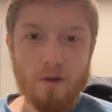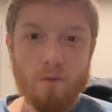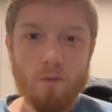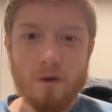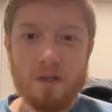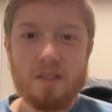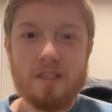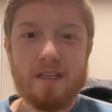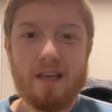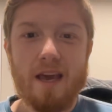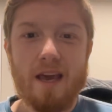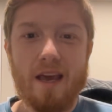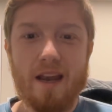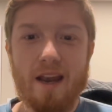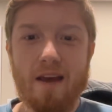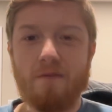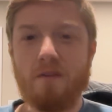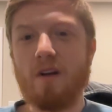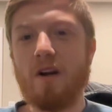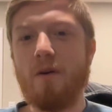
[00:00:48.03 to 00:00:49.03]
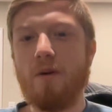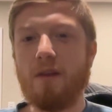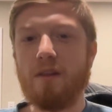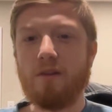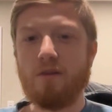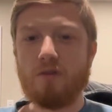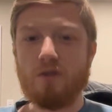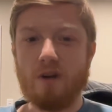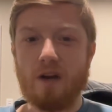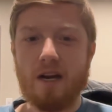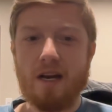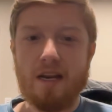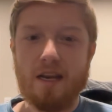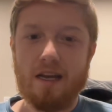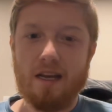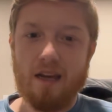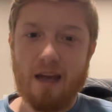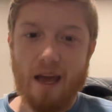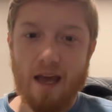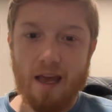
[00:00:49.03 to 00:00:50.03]
once again, after going through
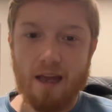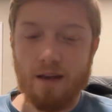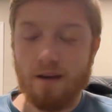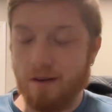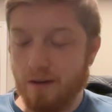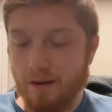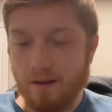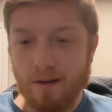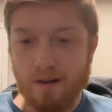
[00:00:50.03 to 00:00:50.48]
training and